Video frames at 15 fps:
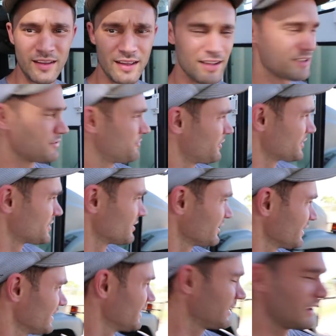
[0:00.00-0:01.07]
It's
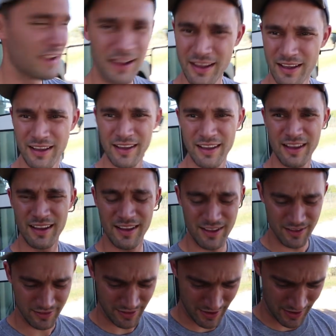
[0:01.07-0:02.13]
officially
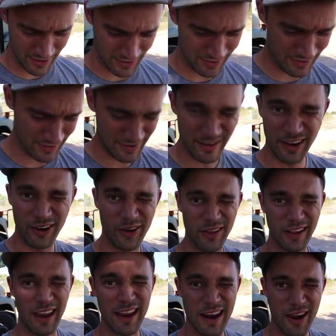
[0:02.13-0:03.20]
like, I don't know,
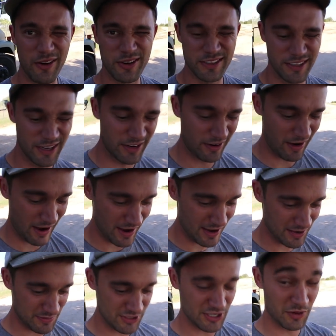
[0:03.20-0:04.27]
like eight hours later. I
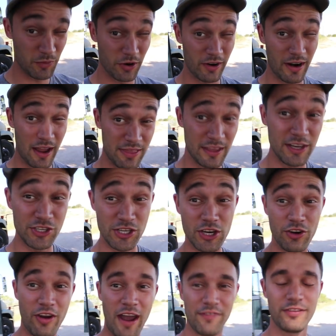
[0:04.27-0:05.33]
am somewhere, I think
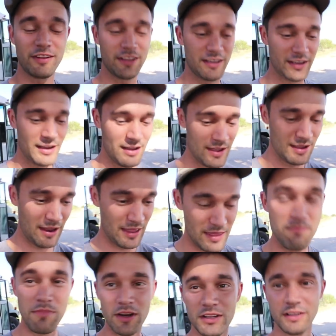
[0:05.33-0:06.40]
geographically, in the
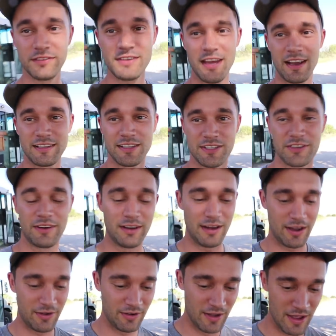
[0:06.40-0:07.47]
middle of Texas right
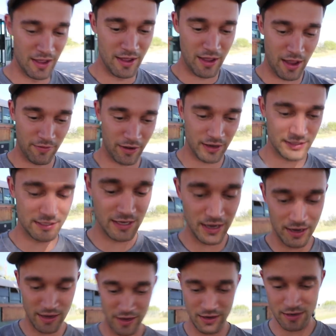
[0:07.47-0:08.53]
now. I've gotta
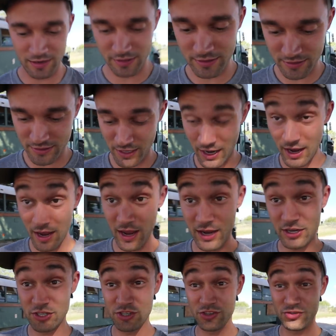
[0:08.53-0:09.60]
say, it is
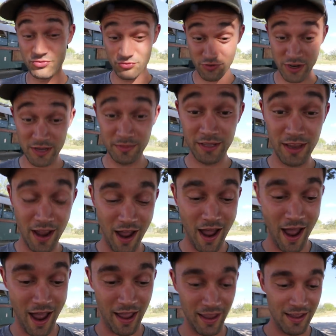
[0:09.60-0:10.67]
extremely
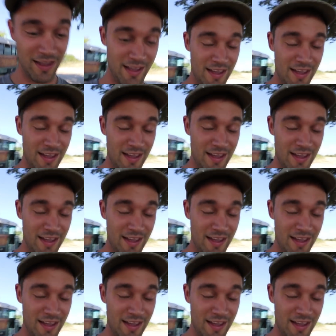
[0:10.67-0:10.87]
hot.